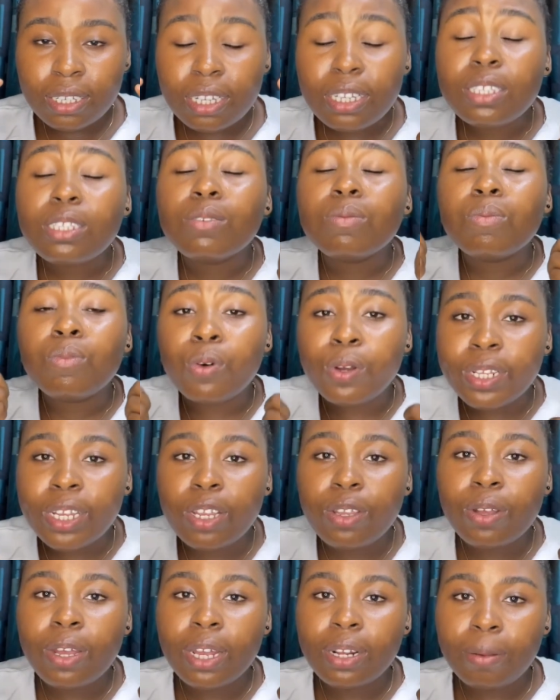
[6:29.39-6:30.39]
It's more
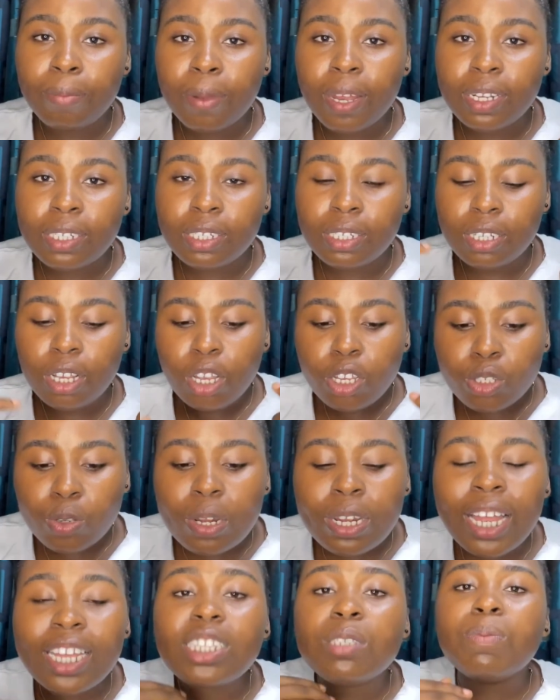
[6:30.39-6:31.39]
than you can imagine. So
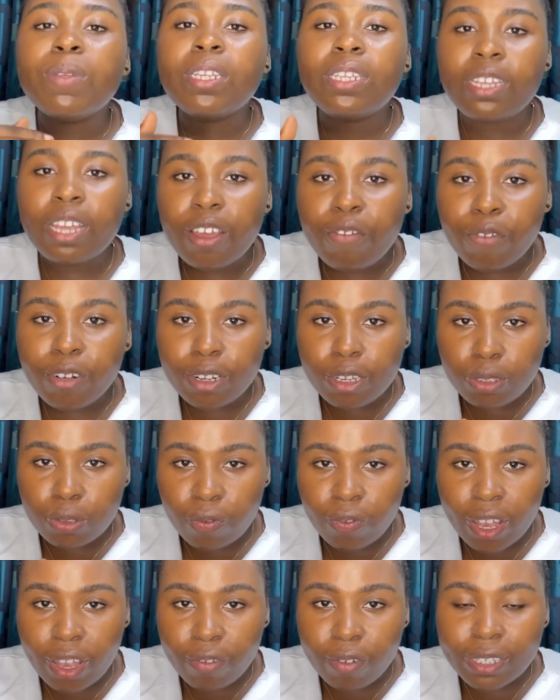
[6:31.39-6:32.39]
let's be there for the
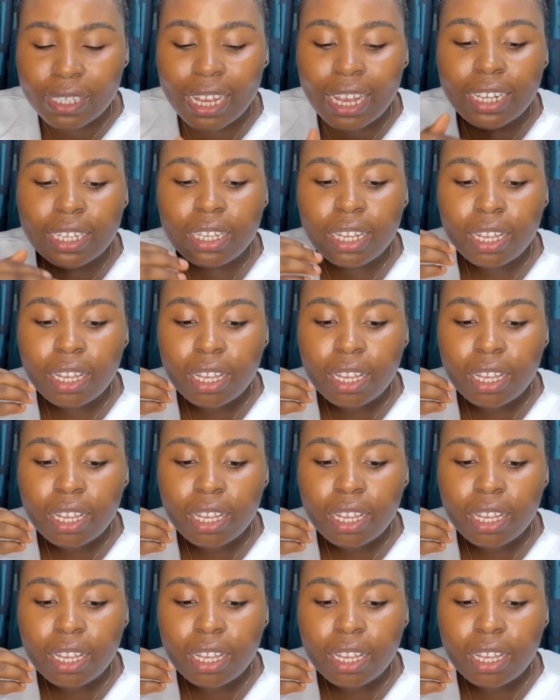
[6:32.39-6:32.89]
survivors and